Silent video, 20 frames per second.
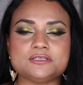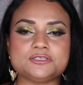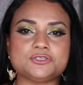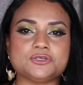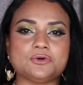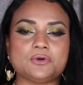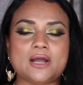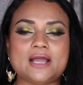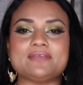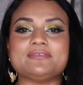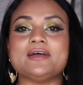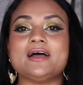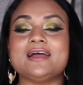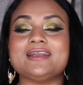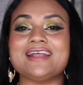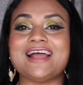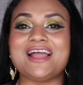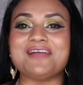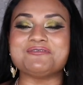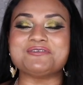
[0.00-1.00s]
So I
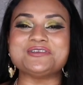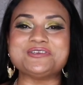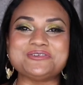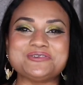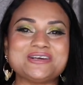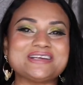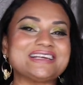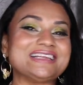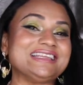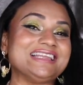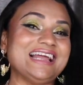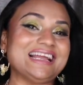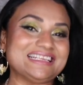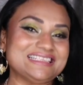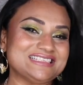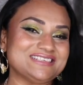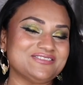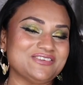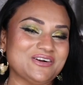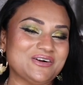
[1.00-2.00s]
thought I would do a
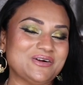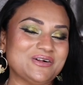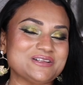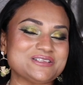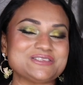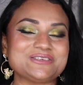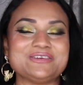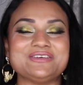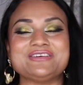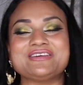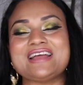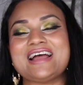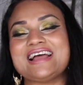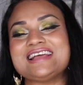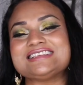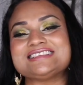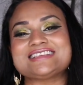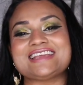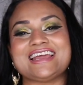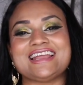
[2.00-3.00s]
collective haul so you
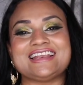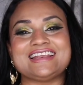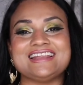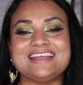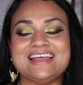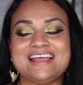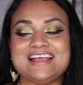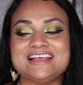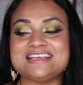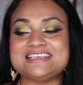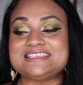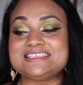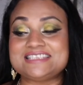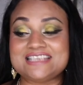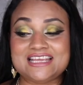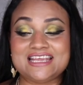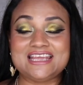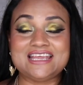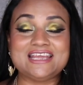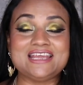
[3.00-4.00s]
guys can
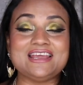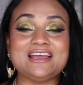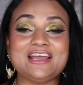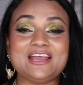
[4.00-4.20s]
see,